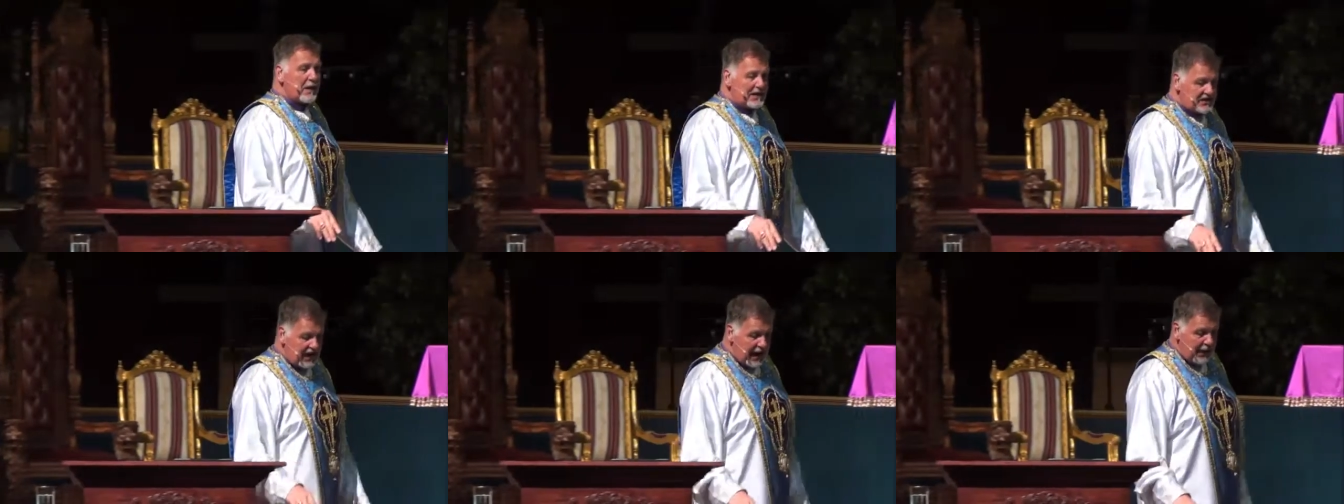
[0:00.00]

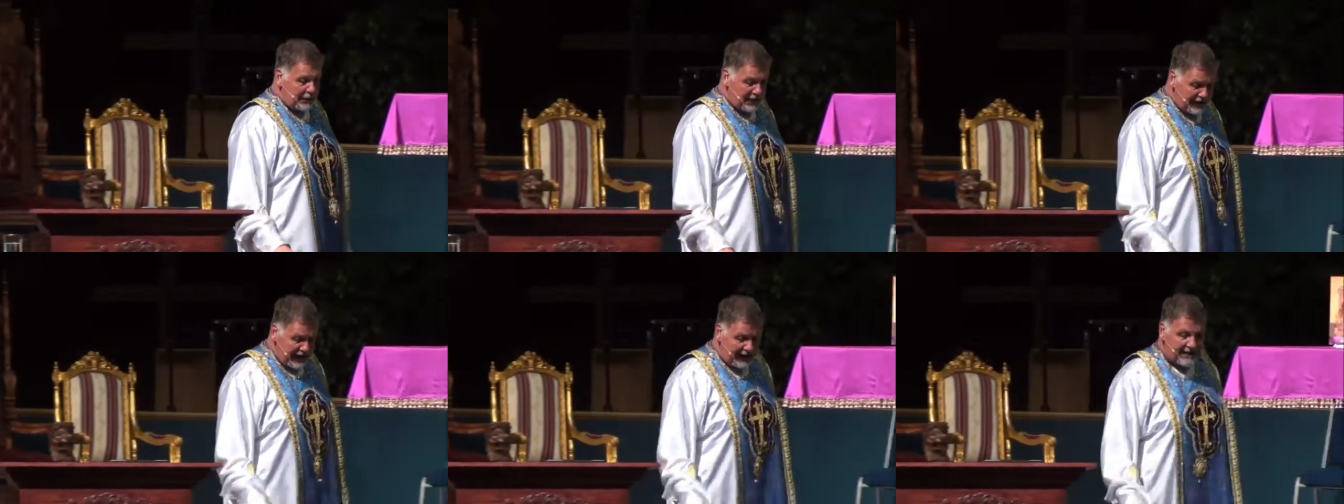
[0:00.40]

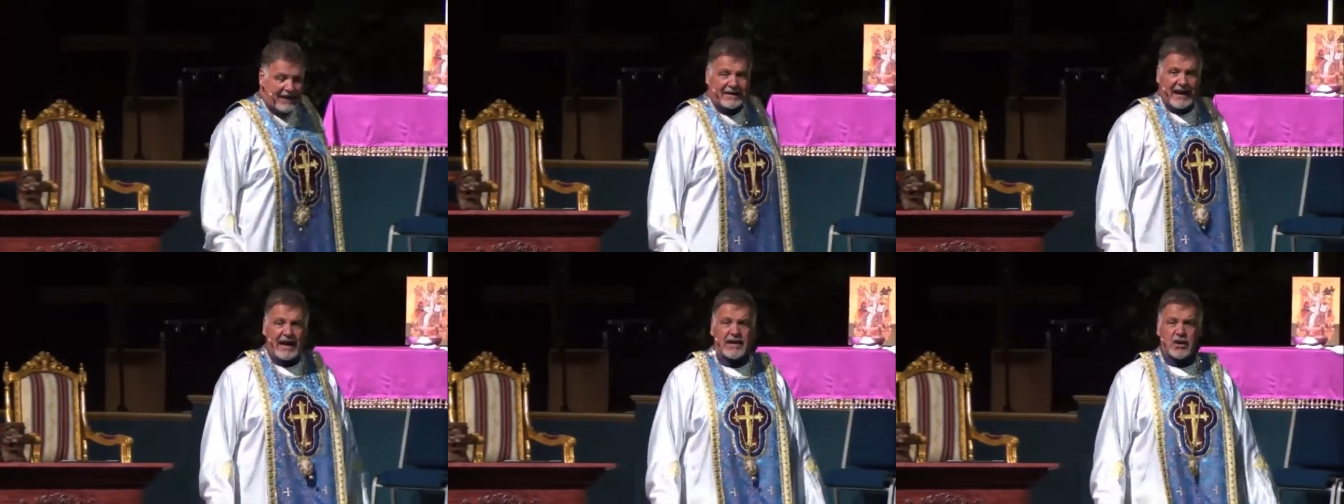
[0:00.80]
retirement, and the
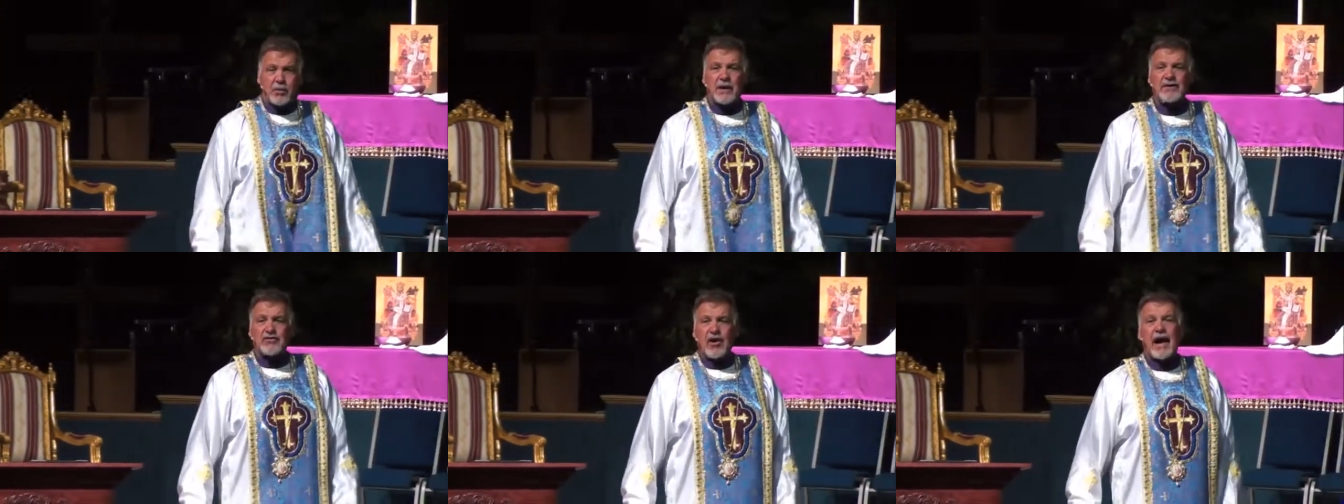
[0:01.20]
day you
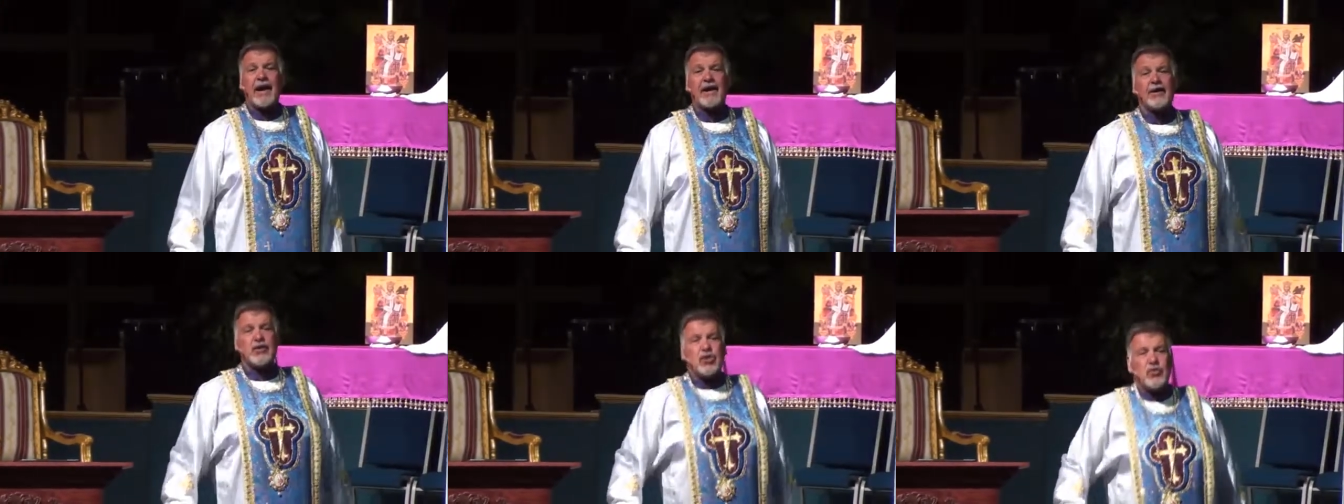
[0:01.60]

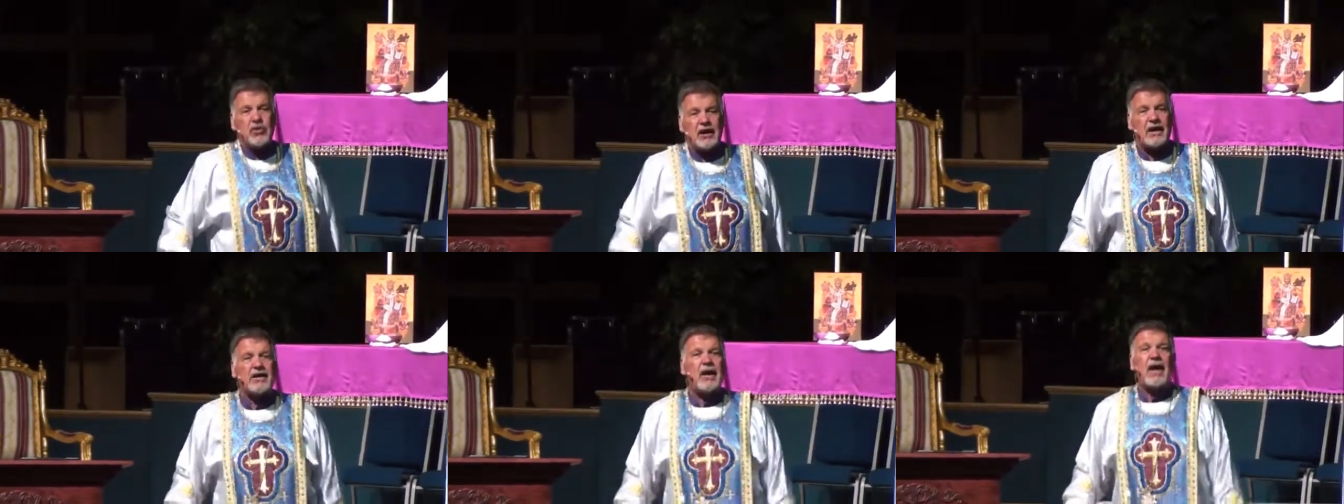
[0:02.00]
retire, you
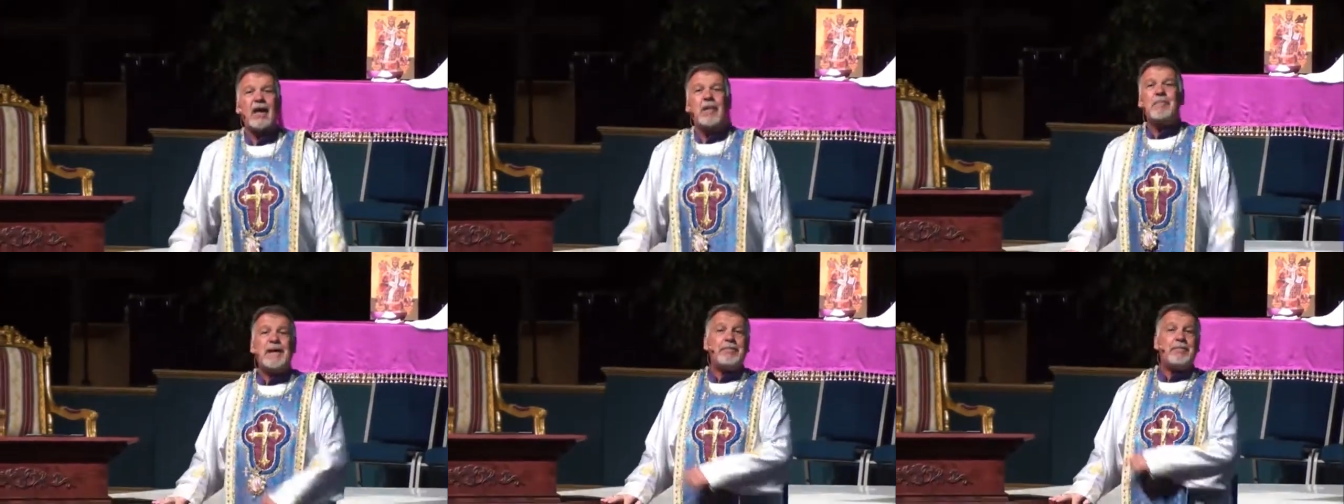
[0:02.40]
could
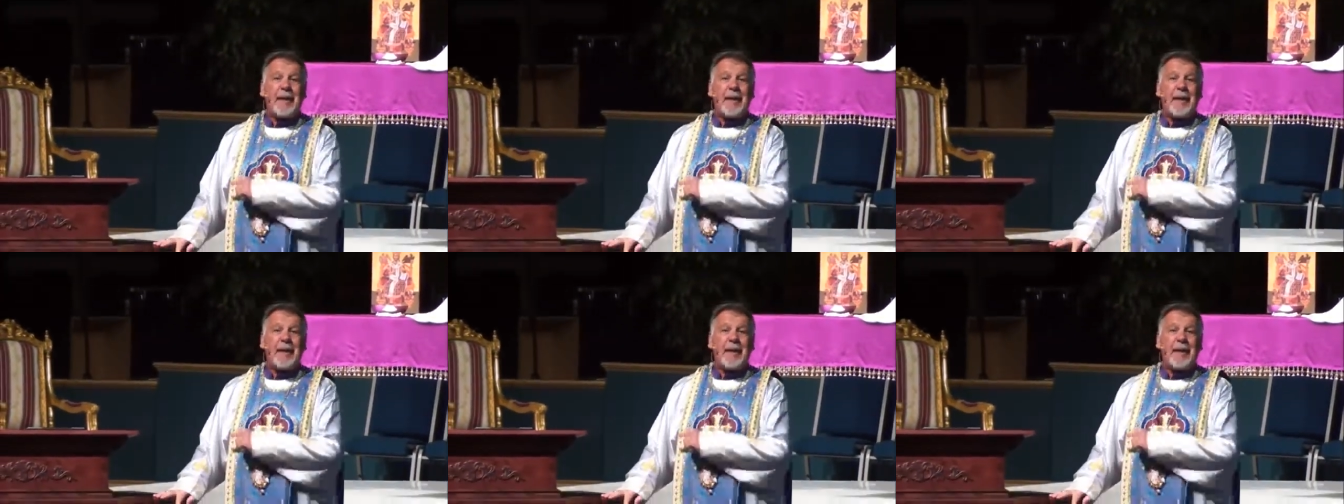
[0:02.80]
be